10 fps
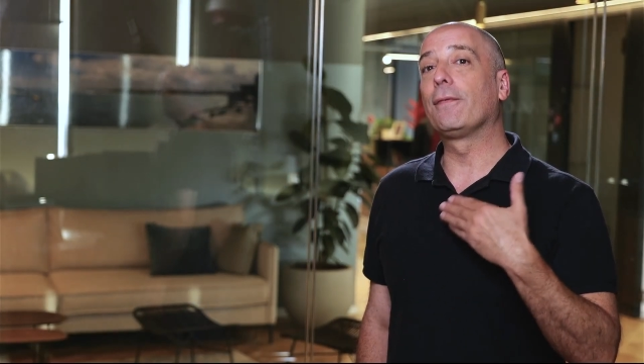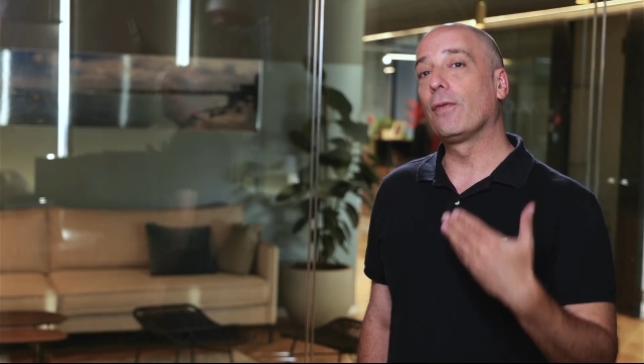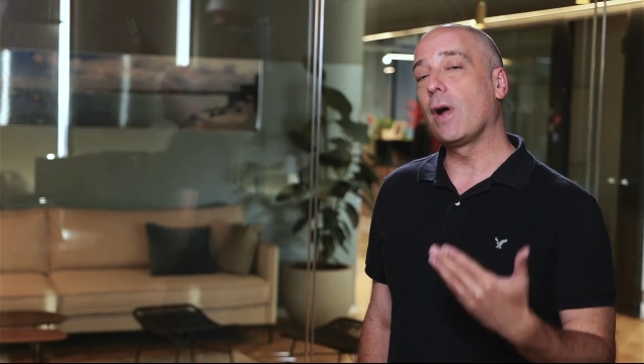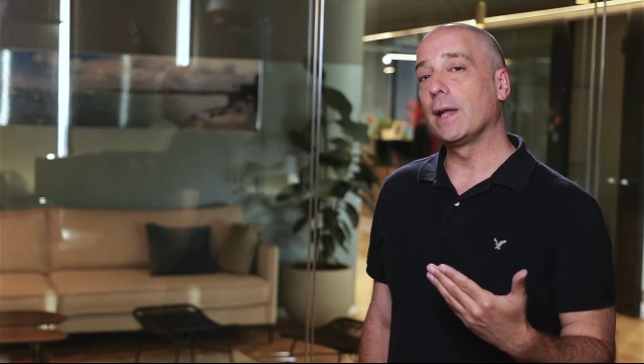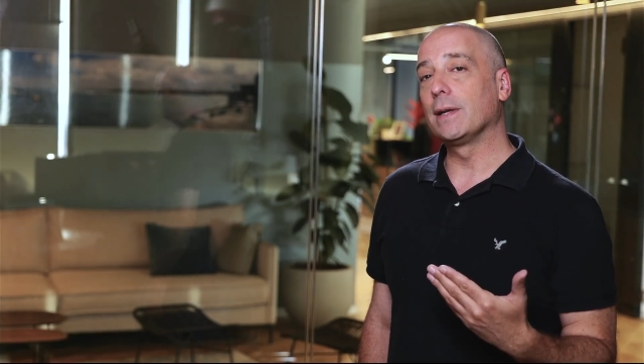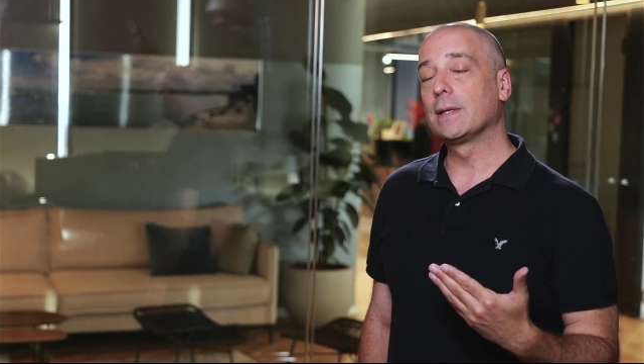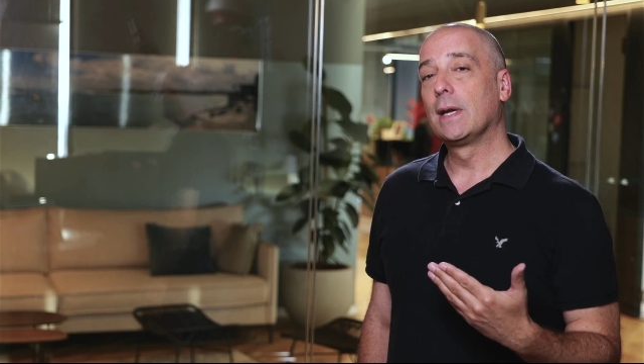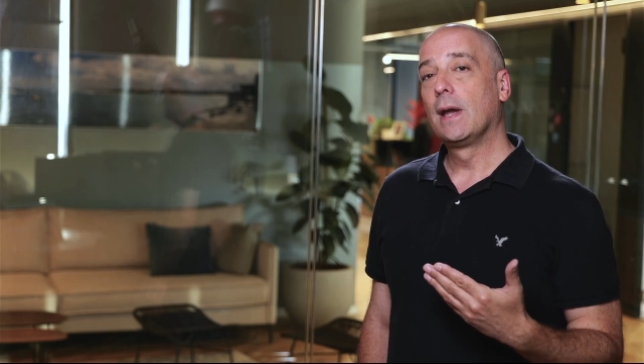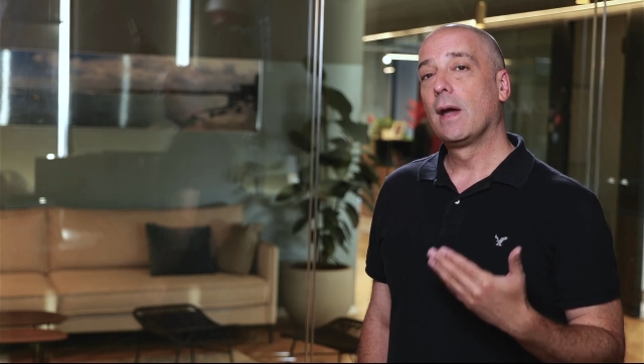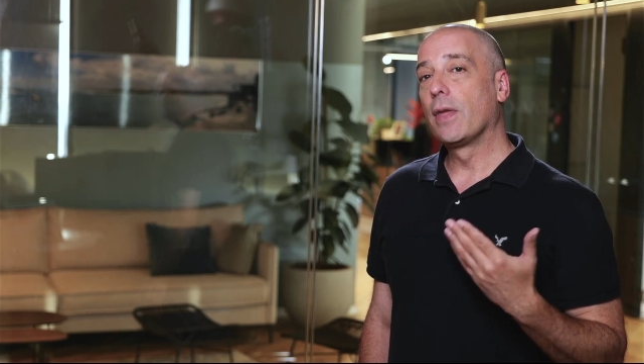
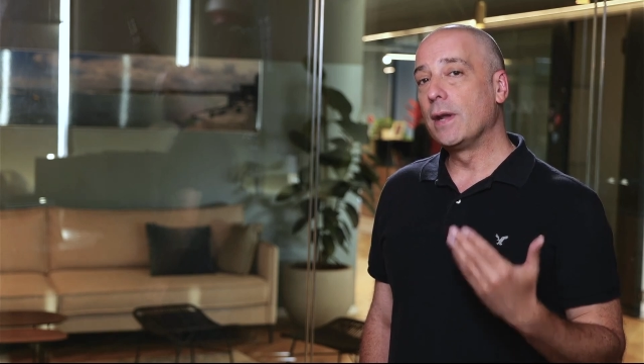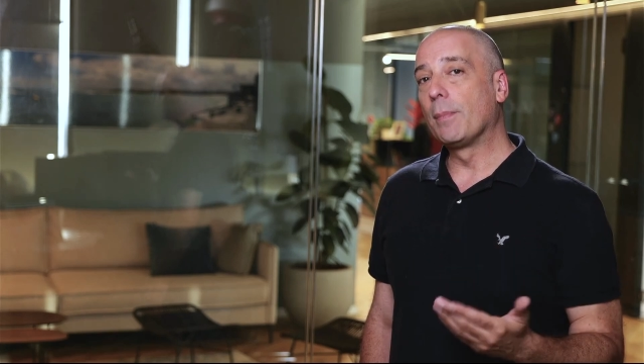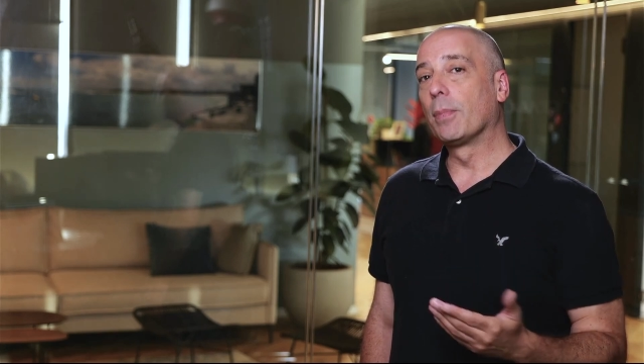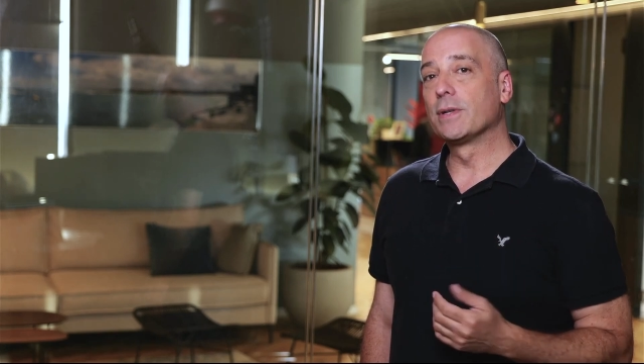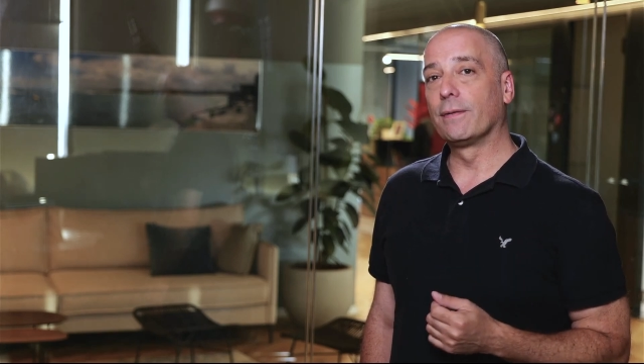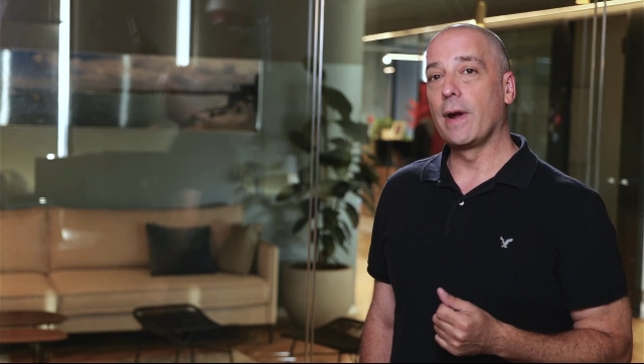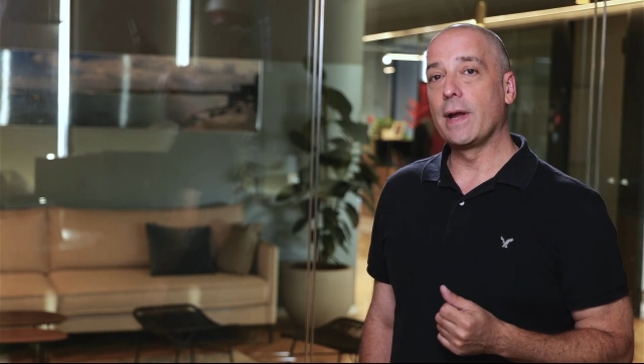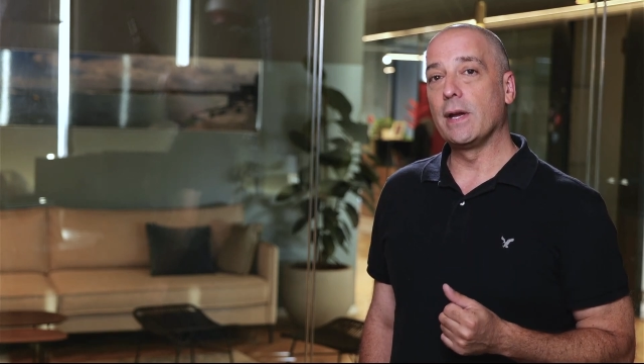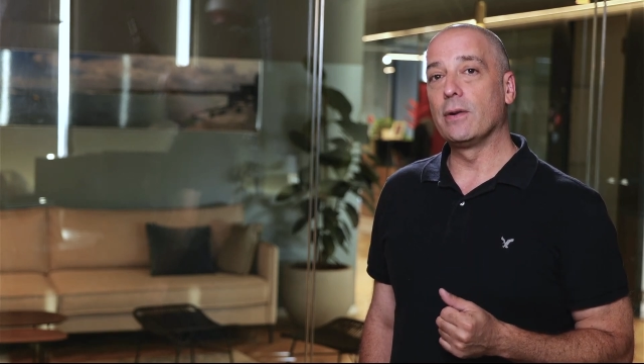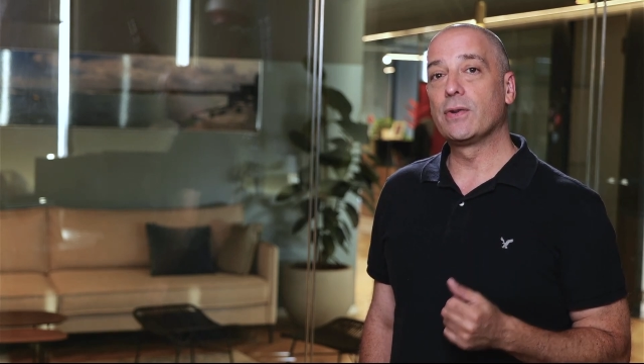upfront the numbers of
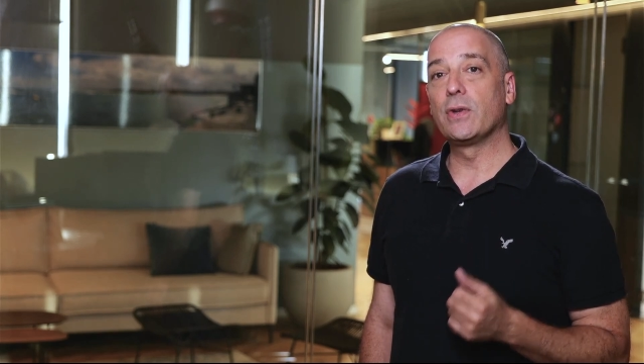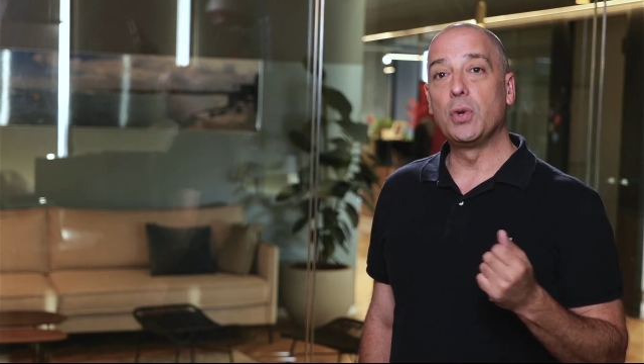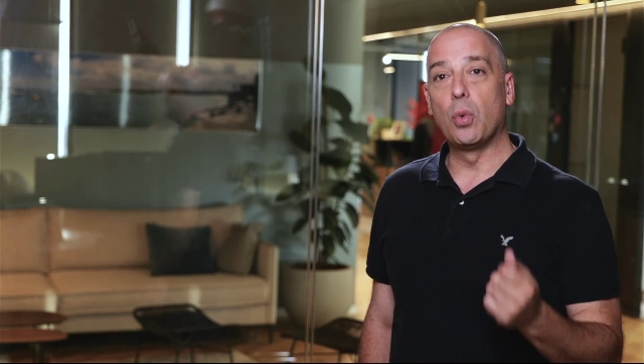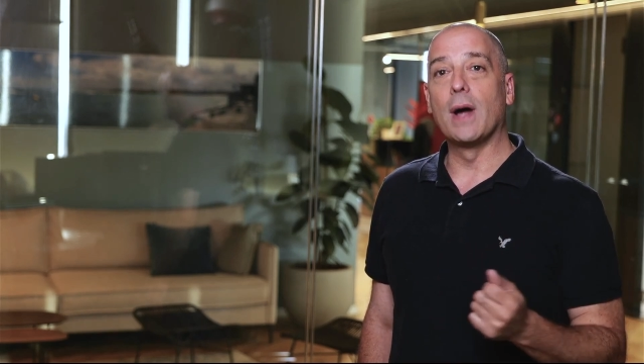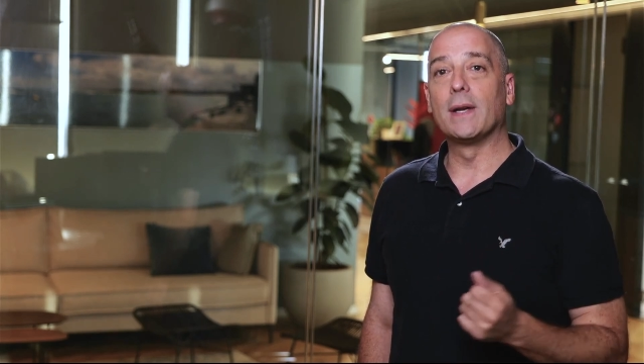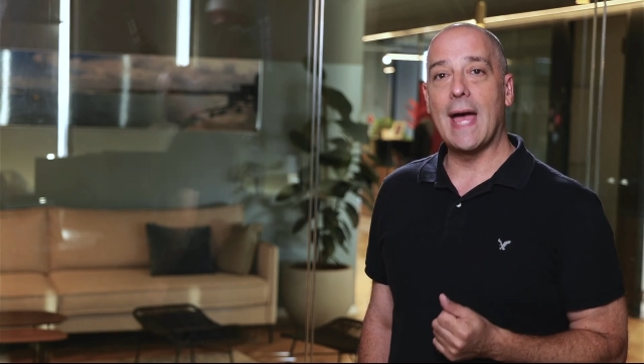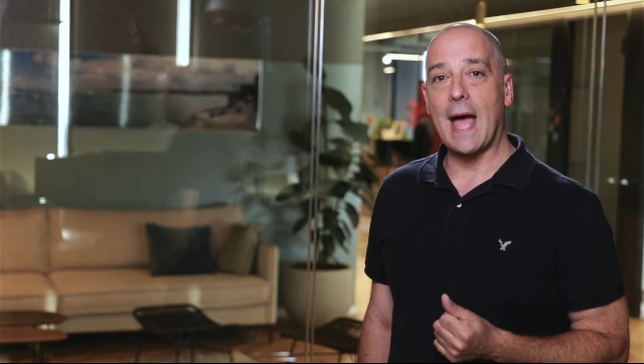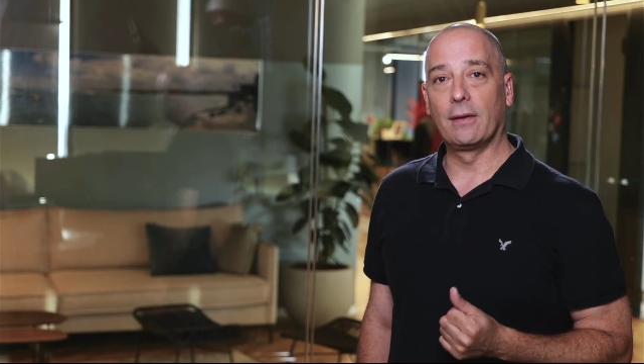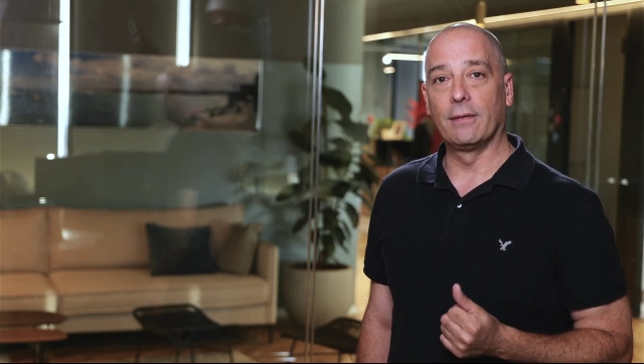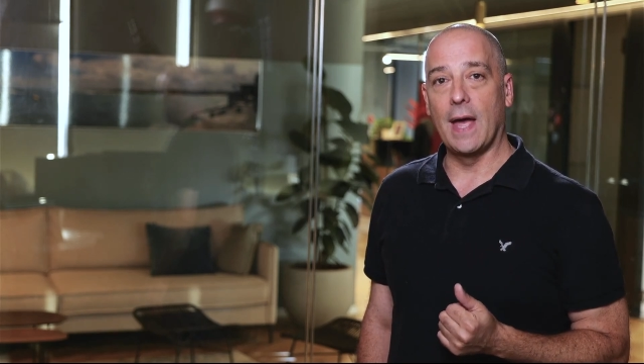radios you want
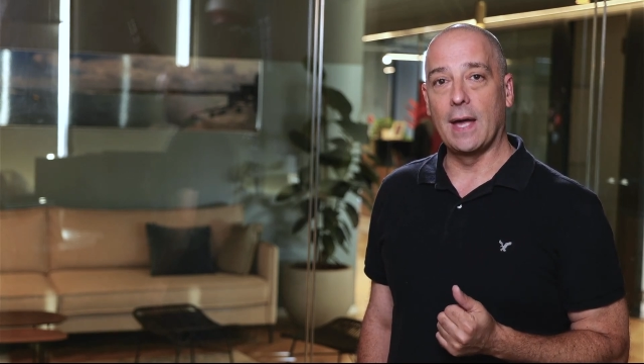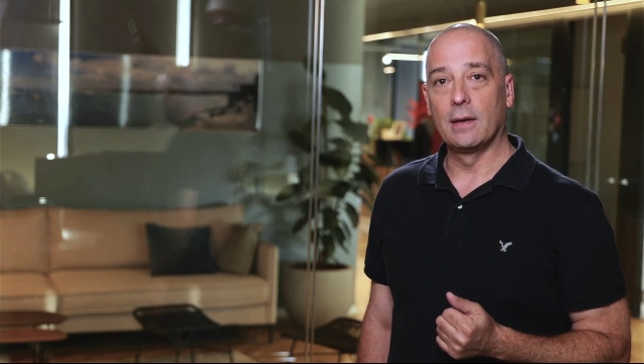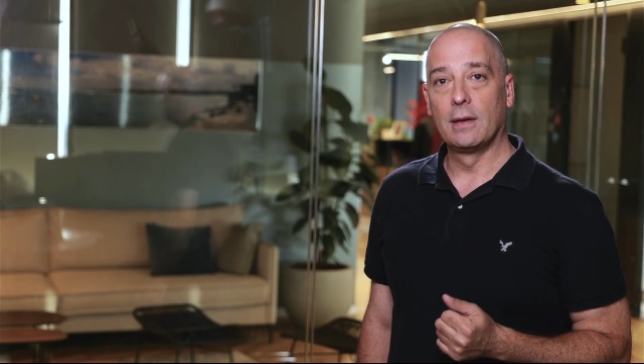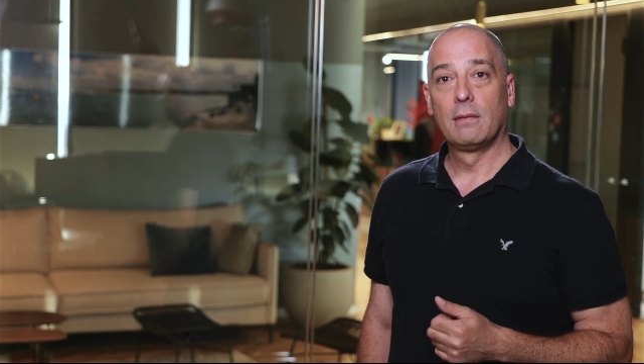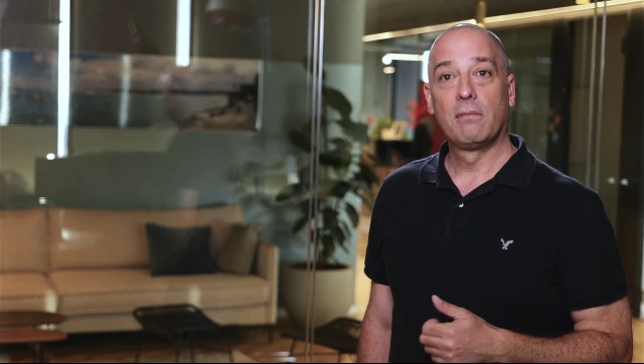to activate.